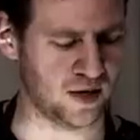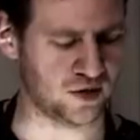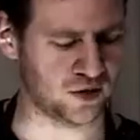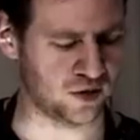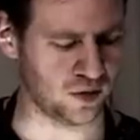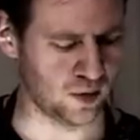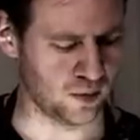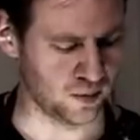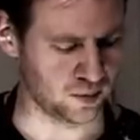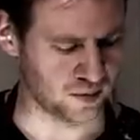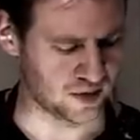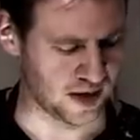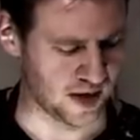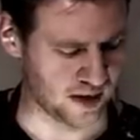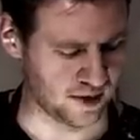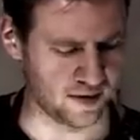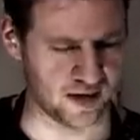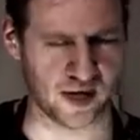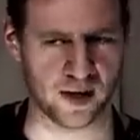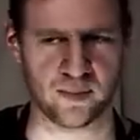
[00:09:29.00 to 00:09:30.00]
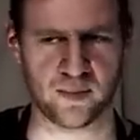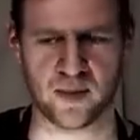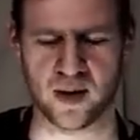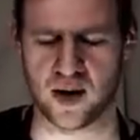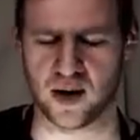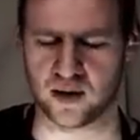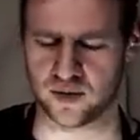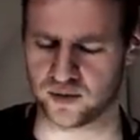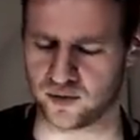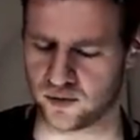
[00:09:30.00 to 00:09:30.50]
soul tearing
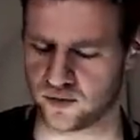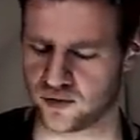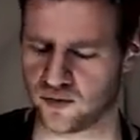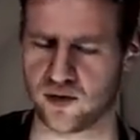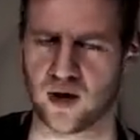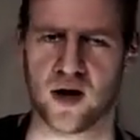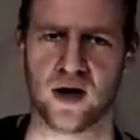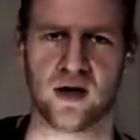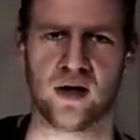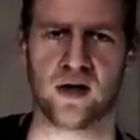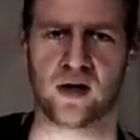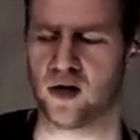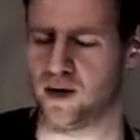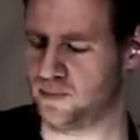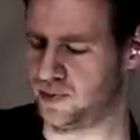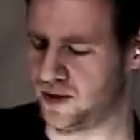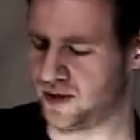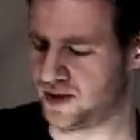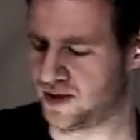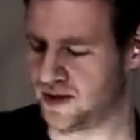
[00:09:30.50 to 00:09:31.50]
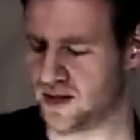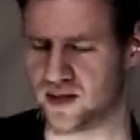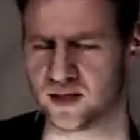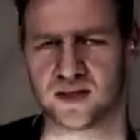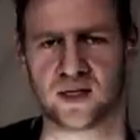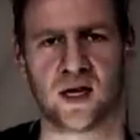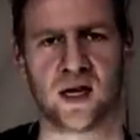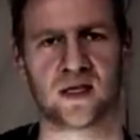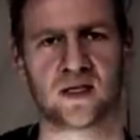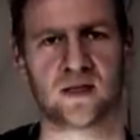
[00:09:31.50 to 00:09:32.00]
apart to try and accomplish this
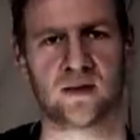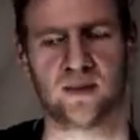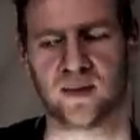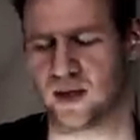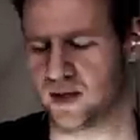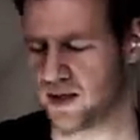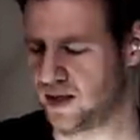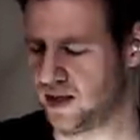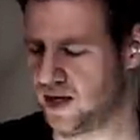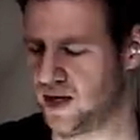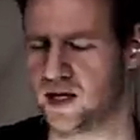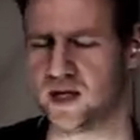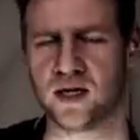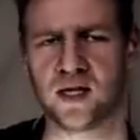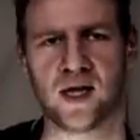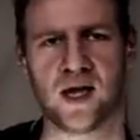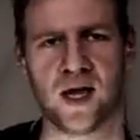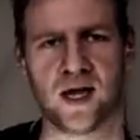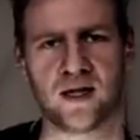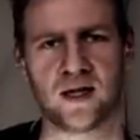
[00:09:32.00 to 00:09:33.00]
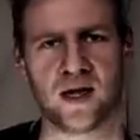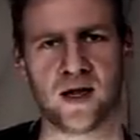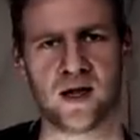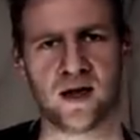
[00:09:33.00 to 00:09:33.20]
task. But in the end I